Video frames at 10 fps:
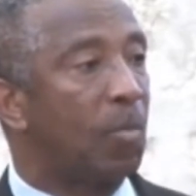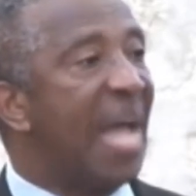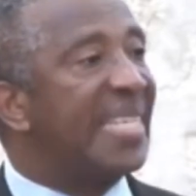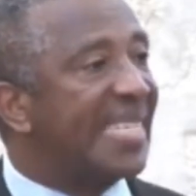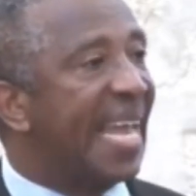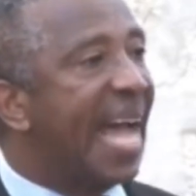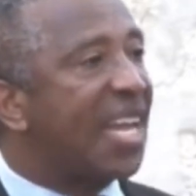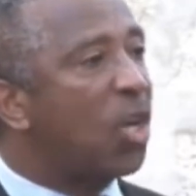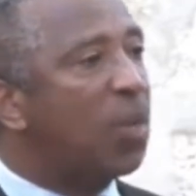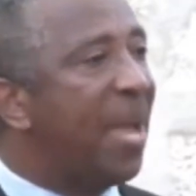I say
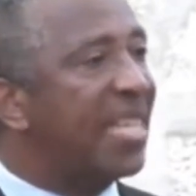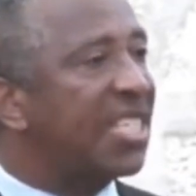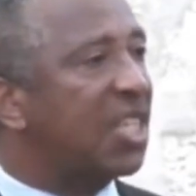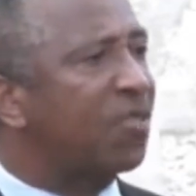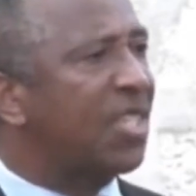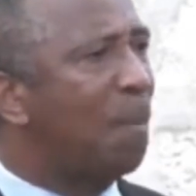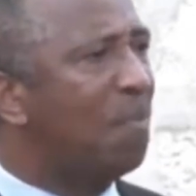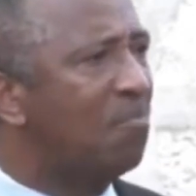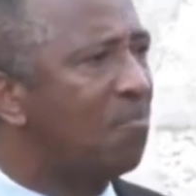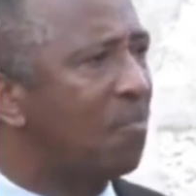that on the basis of
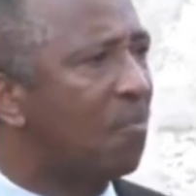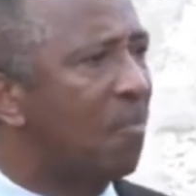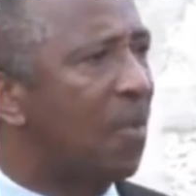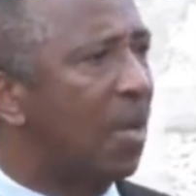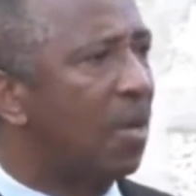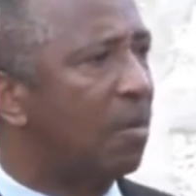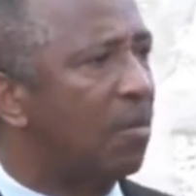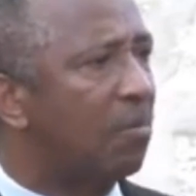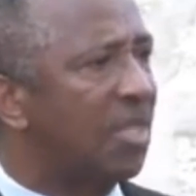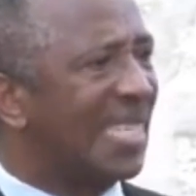some
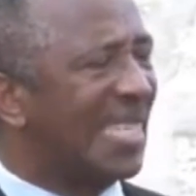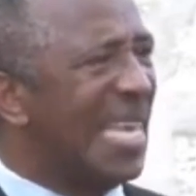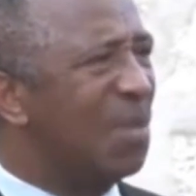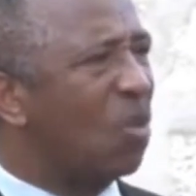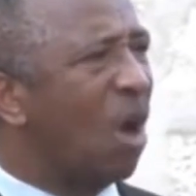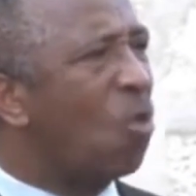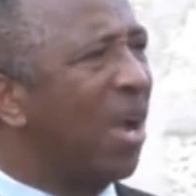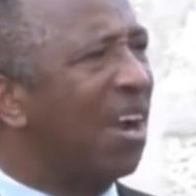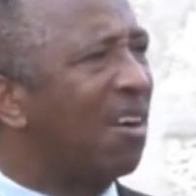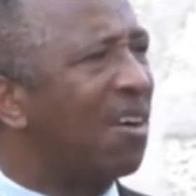scheme
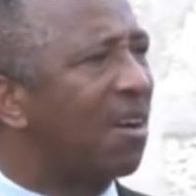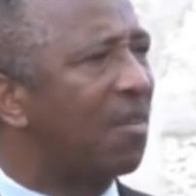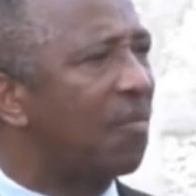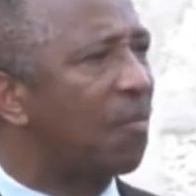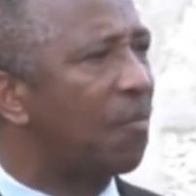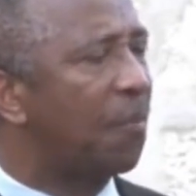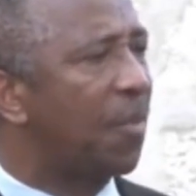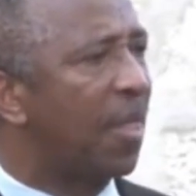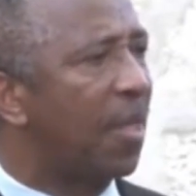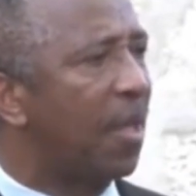around here
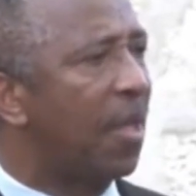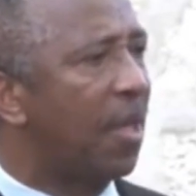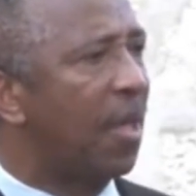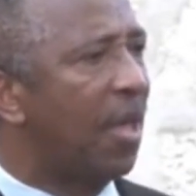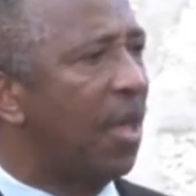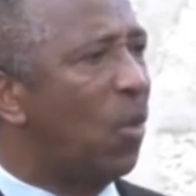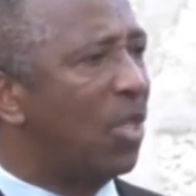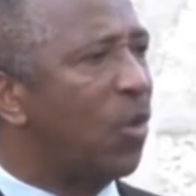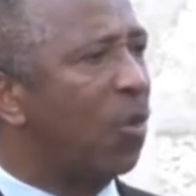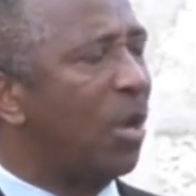in
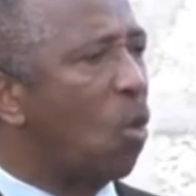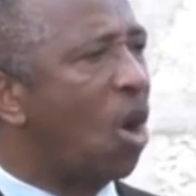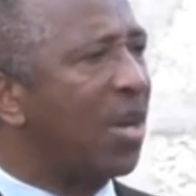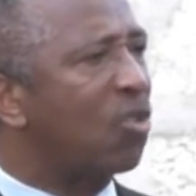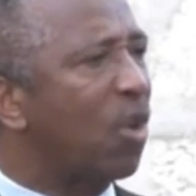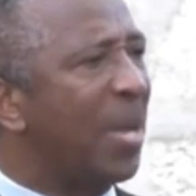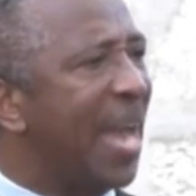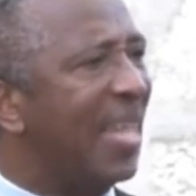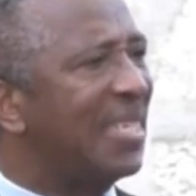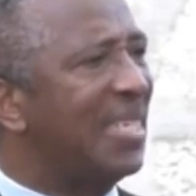which we are rewarding
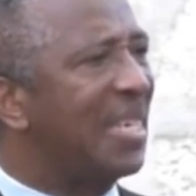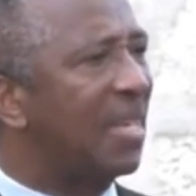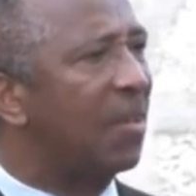criminality,